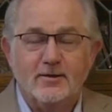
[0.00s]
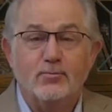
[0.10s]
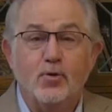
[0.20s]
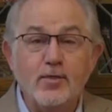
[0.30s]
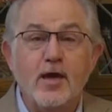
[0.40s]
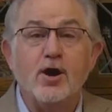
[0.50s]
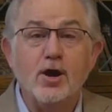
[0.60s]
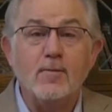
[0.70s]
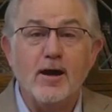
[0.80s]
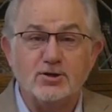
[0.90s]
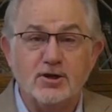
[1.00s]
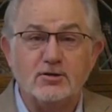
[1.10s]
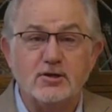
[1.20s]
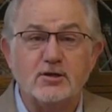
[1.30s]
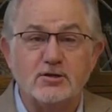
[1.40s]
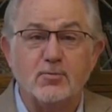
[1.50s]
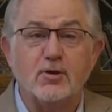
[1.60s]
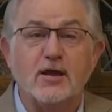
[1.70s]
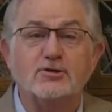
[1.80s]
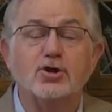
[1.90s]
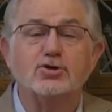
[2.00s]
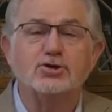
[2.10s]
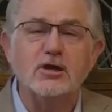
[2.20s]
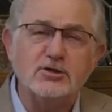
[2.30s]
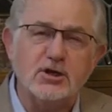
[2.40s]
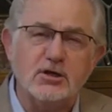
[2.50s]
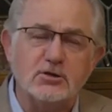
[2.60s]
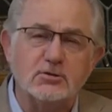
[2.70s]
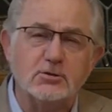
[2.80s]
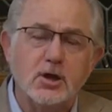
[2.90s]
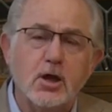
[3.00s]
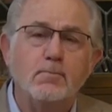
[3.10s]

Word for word: When they heard about Jesus, they said, well, let's go see Jesus.